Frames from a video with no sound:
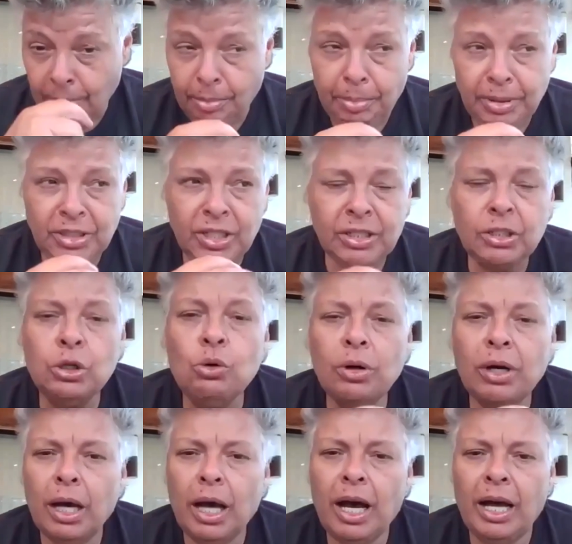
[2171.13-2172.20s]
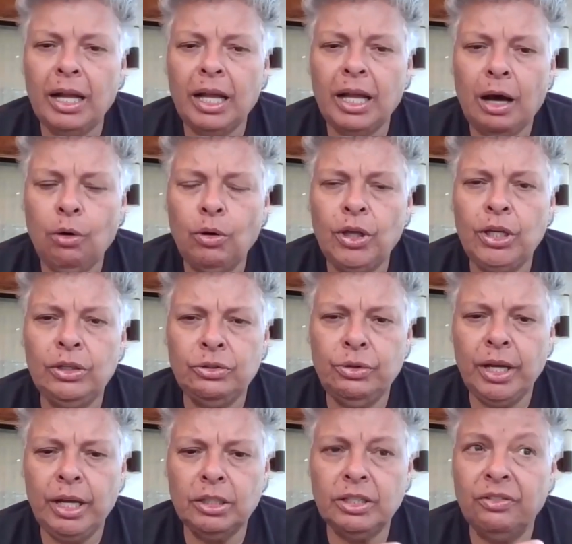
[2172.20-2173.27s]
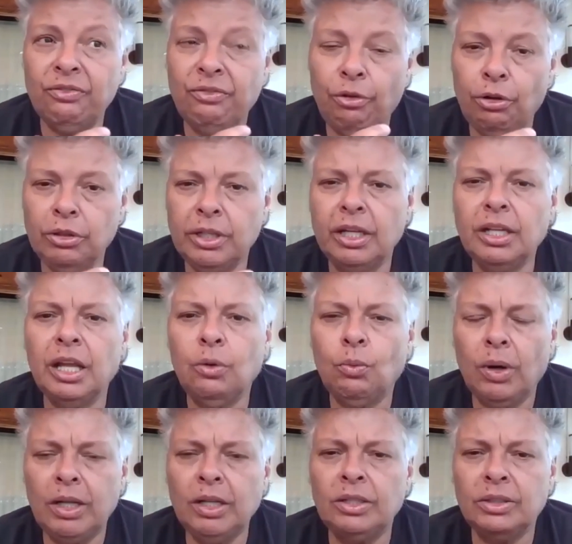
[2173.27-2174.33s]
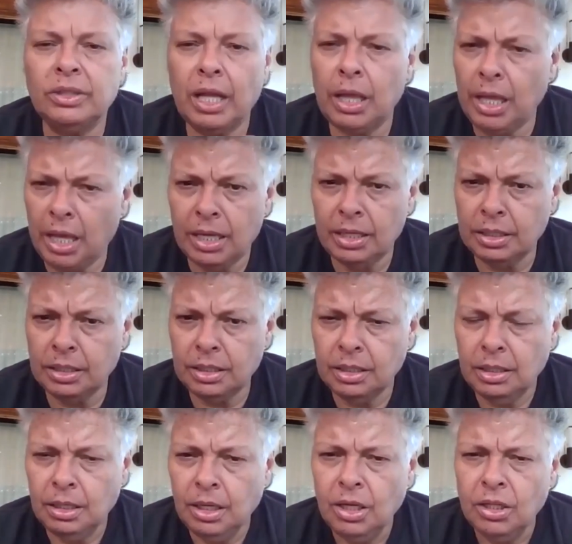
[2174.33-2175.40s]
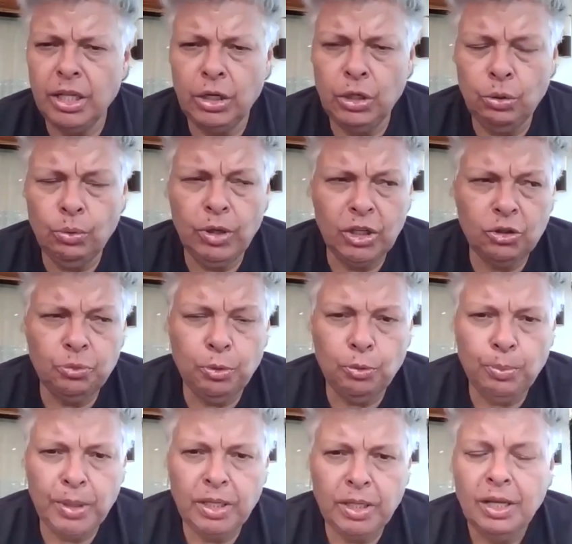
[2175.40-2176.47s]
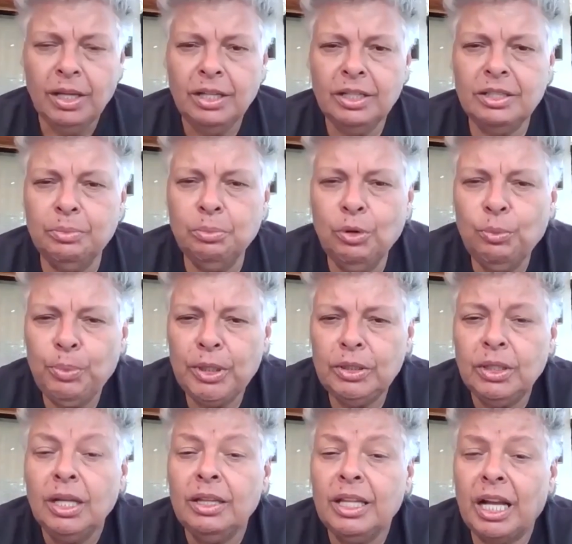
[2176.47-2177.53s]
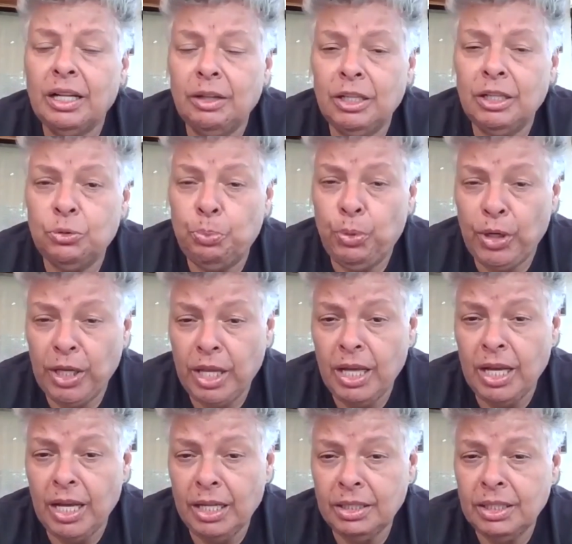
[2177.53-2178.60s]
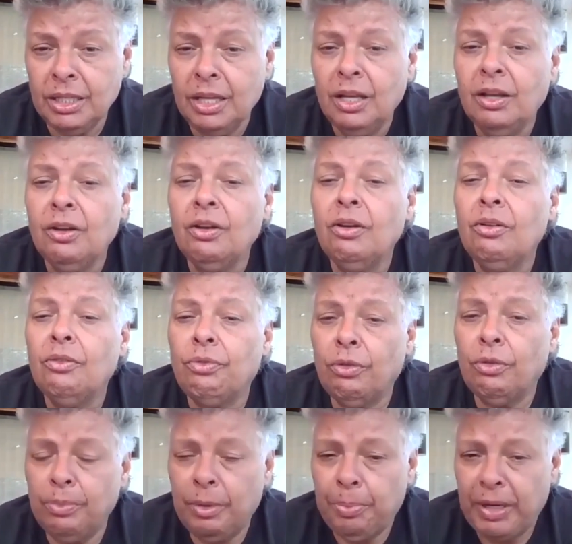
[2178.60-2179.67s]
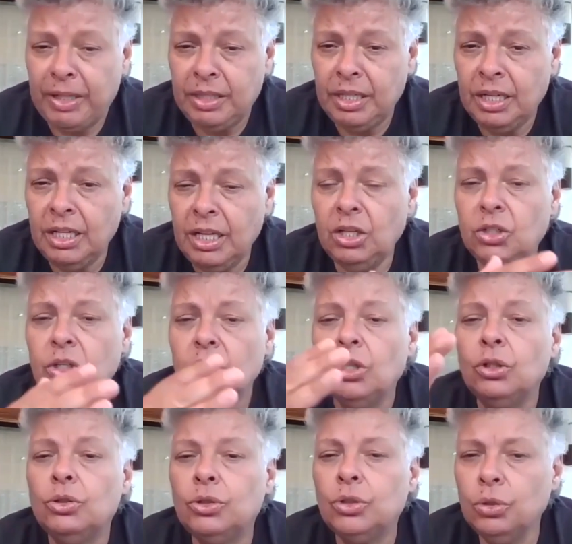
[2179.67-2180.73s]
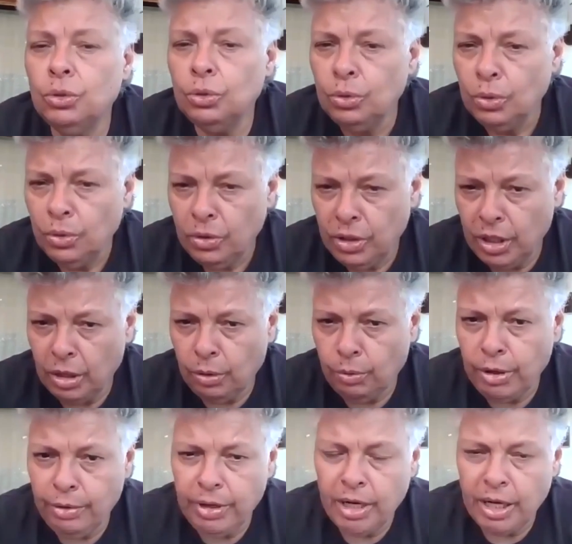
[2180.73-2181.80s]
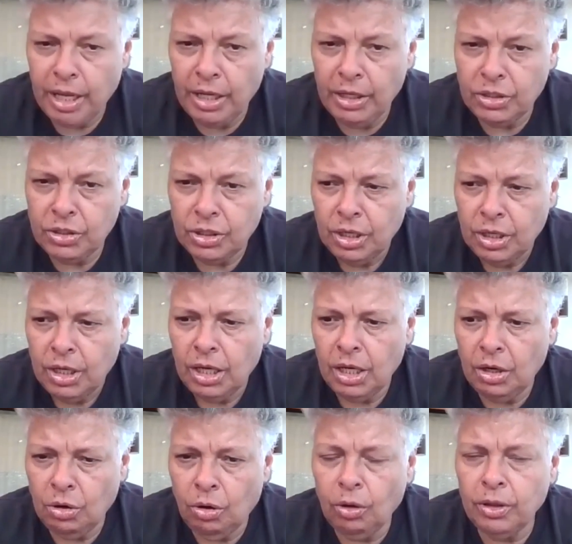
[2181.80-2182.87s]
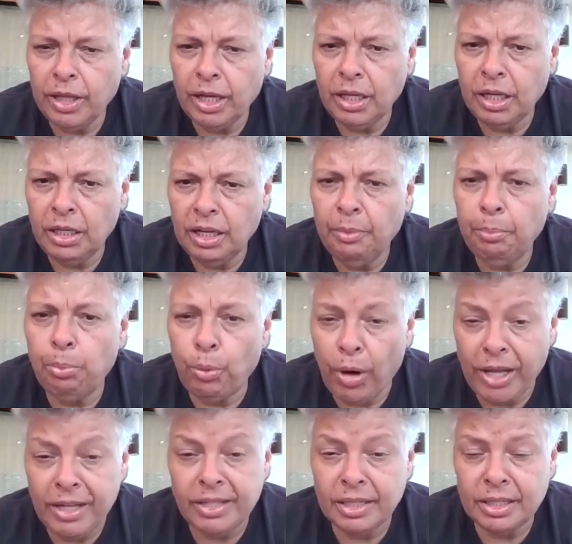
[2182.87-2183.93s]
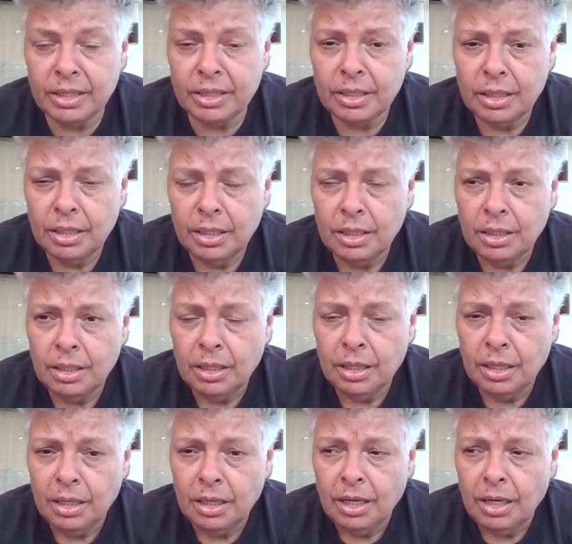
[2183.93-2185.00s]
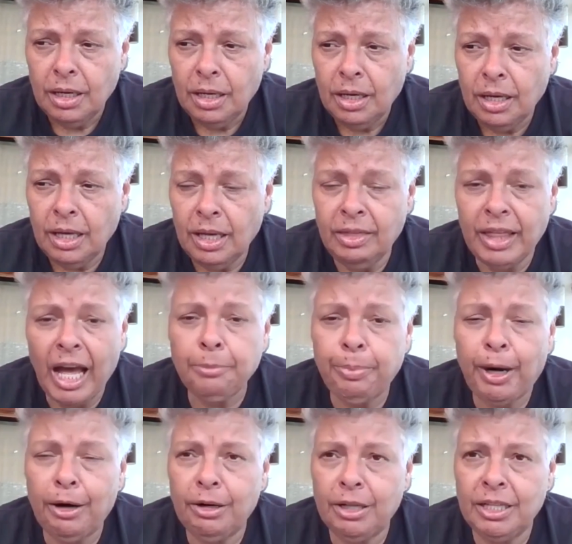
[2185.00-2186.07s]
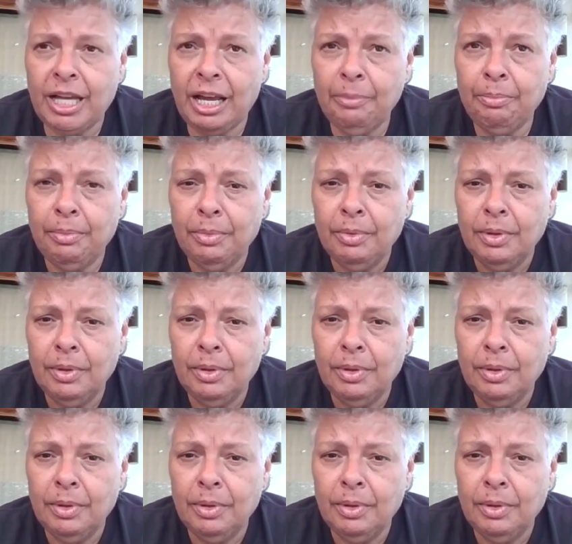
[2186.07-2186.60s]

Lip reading: But just look at how history has unfolded and what it's telling us. The New Age movement is the movement that is bringing us from the Piscean age to the Aquarian age and all that it embraces. And that paradigm